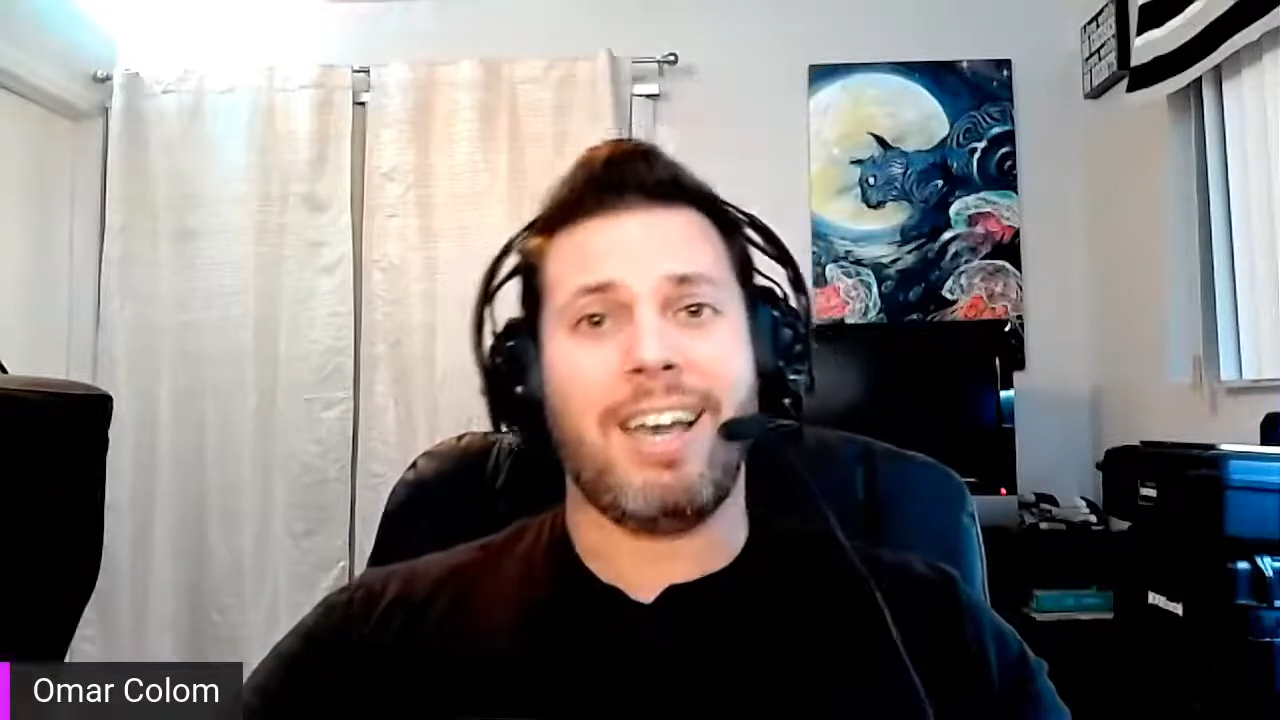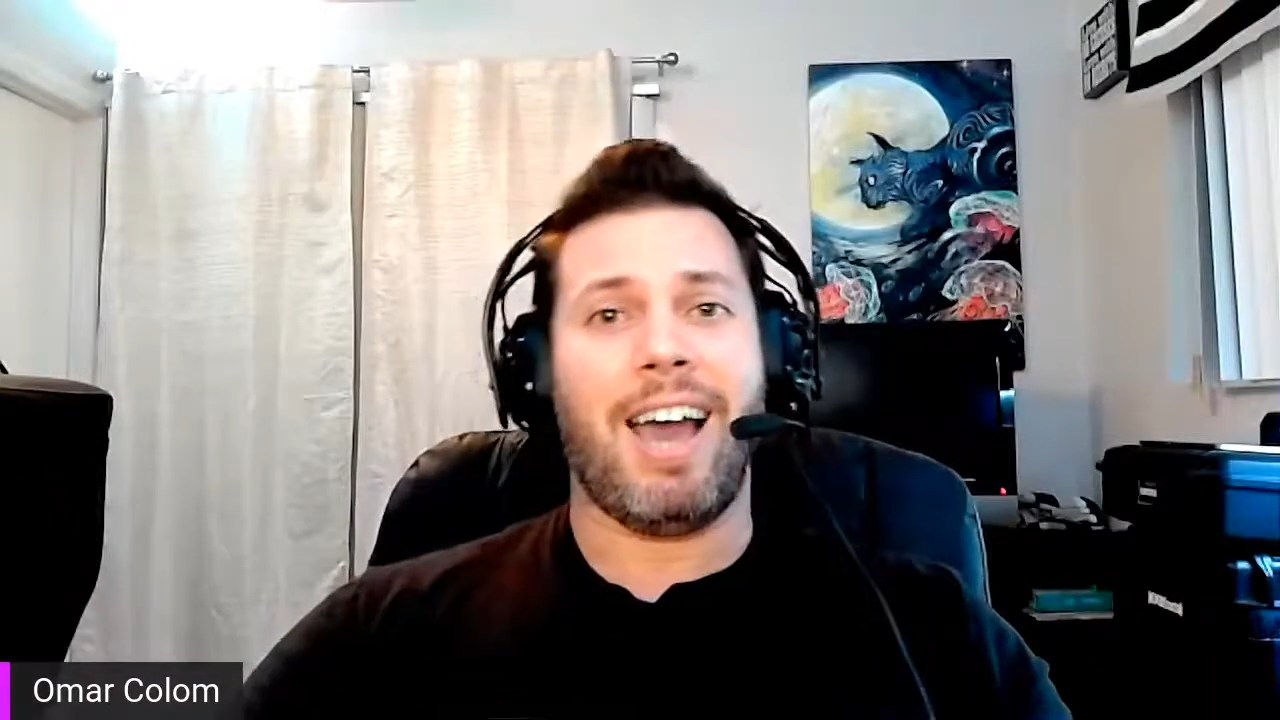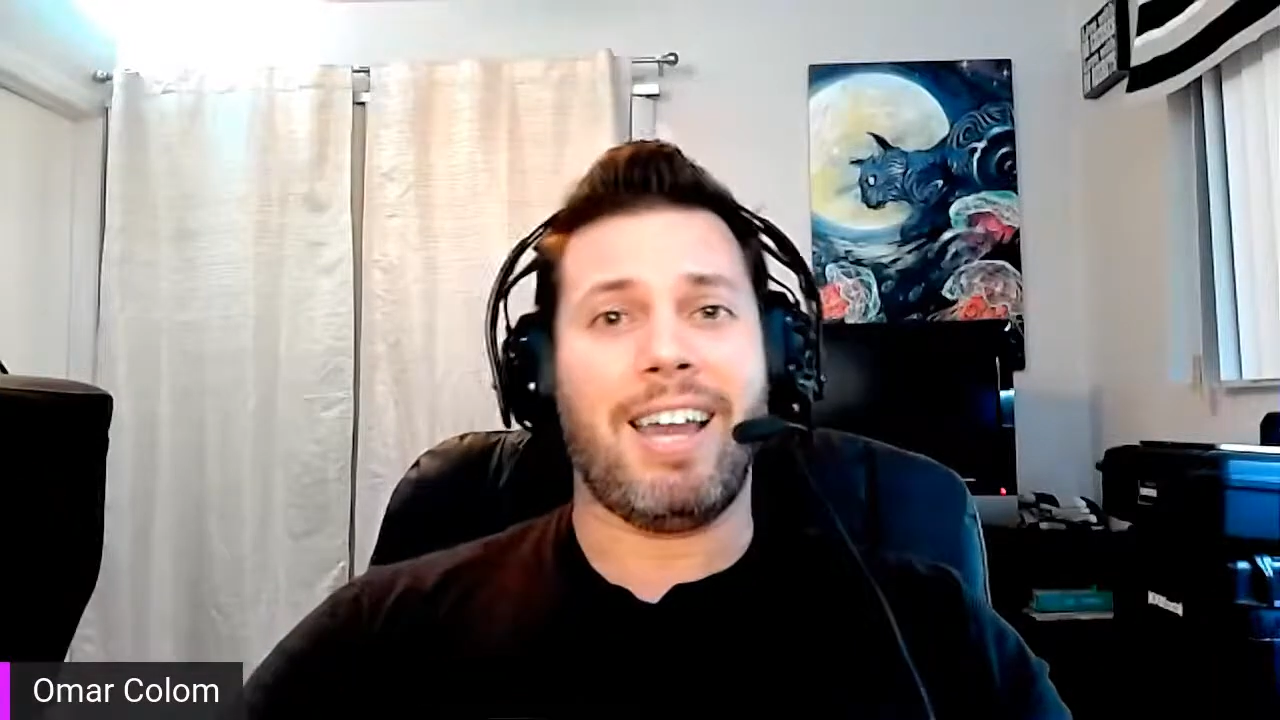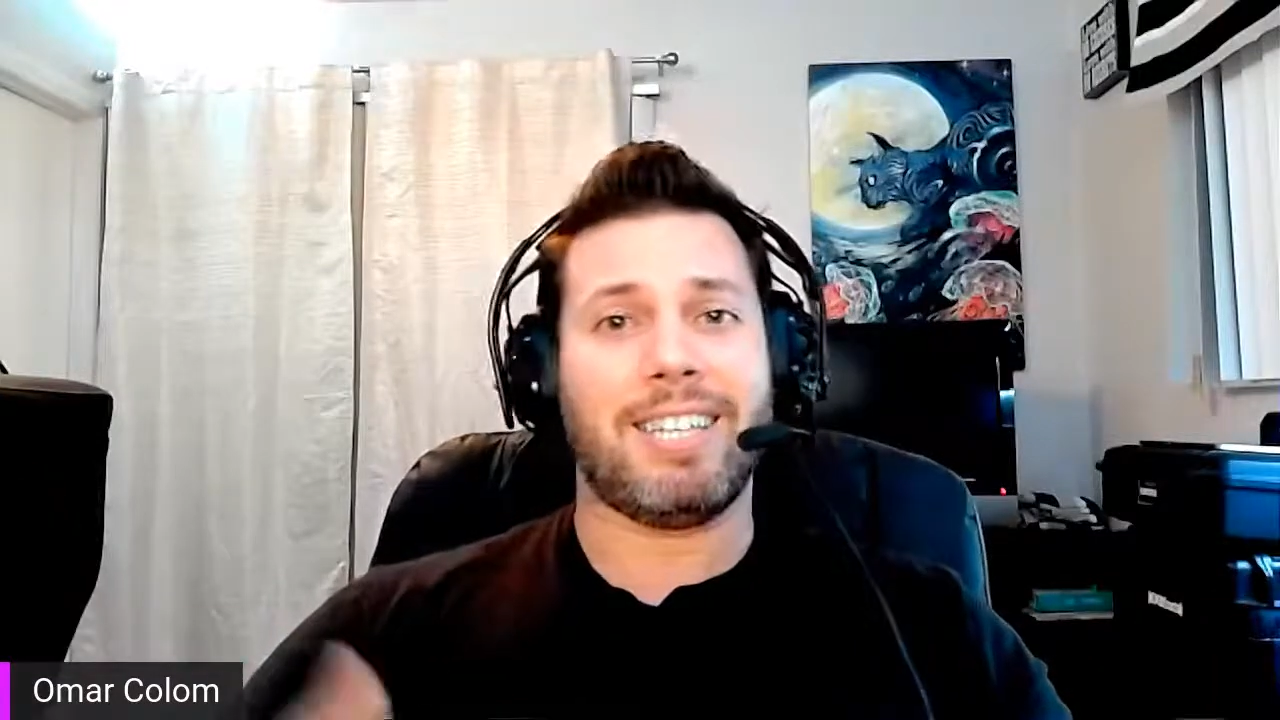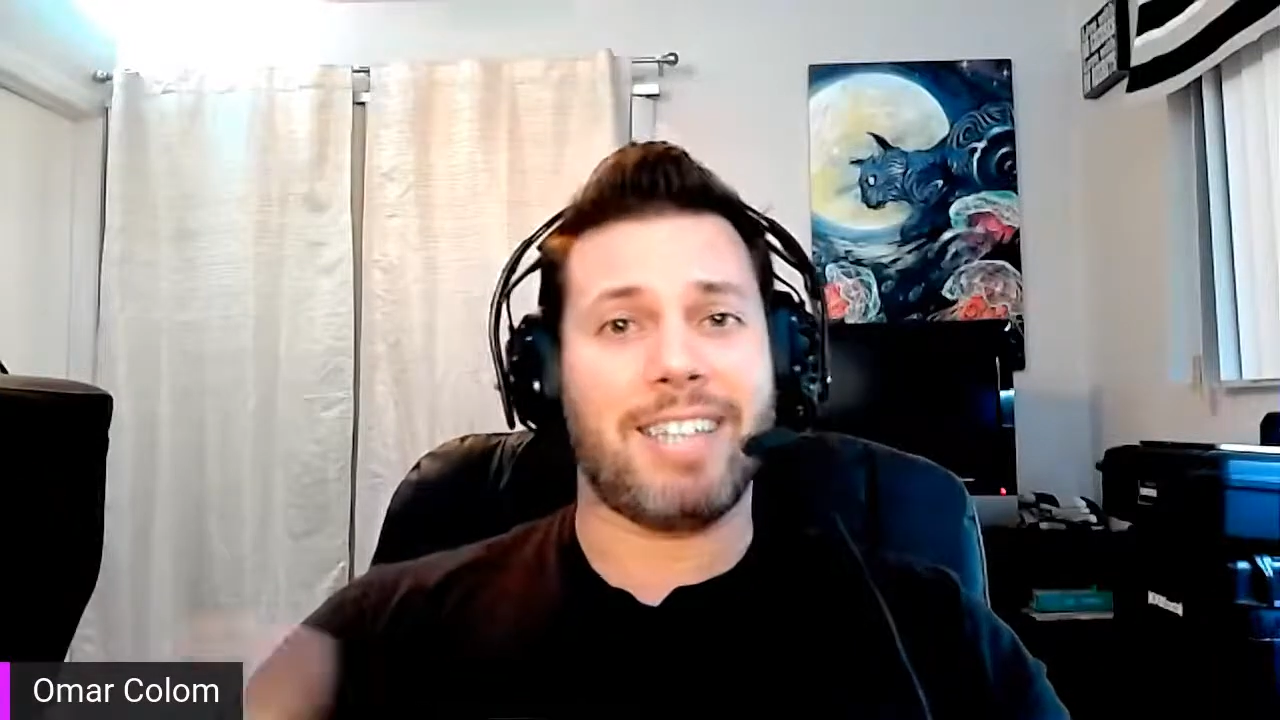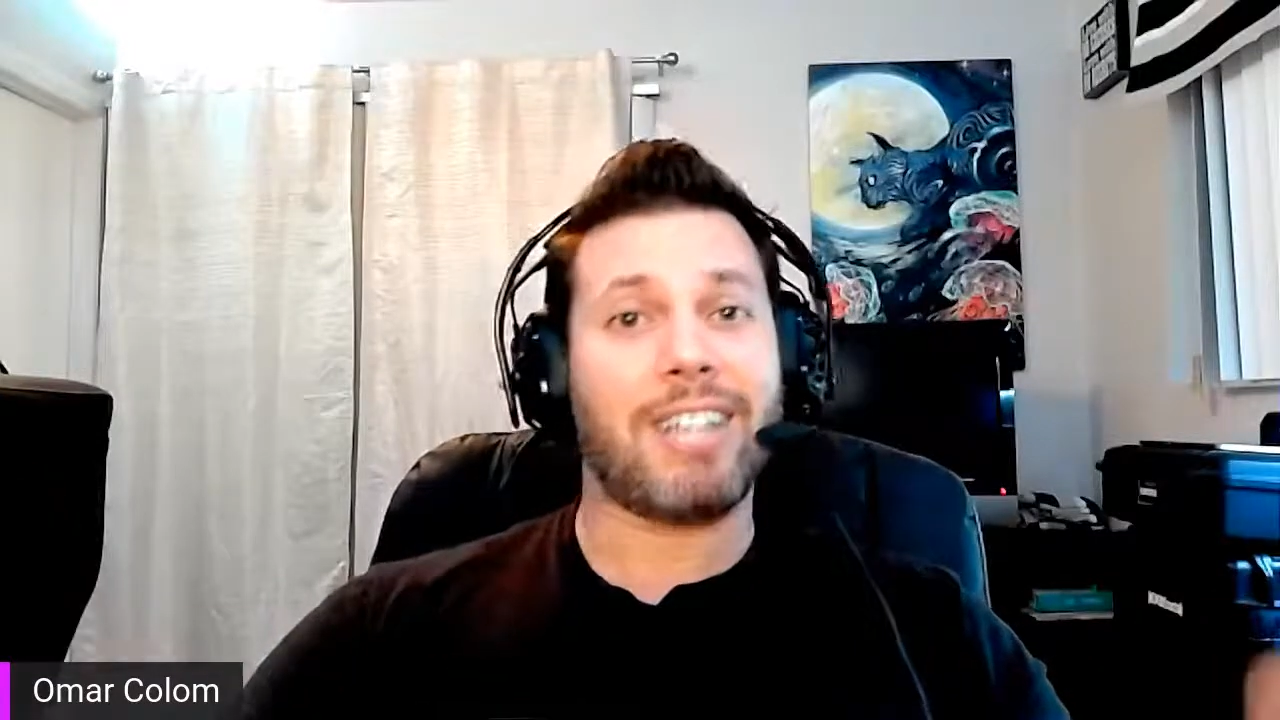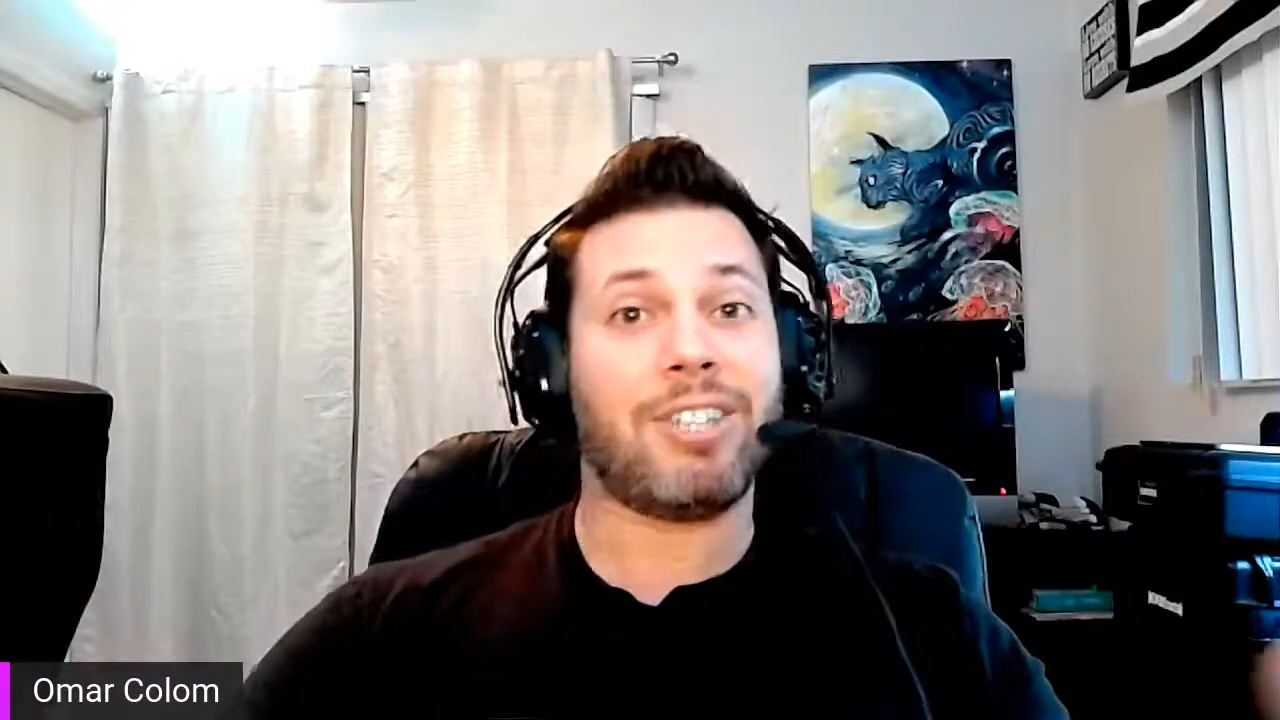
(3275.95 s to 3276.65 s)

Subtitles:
and it's not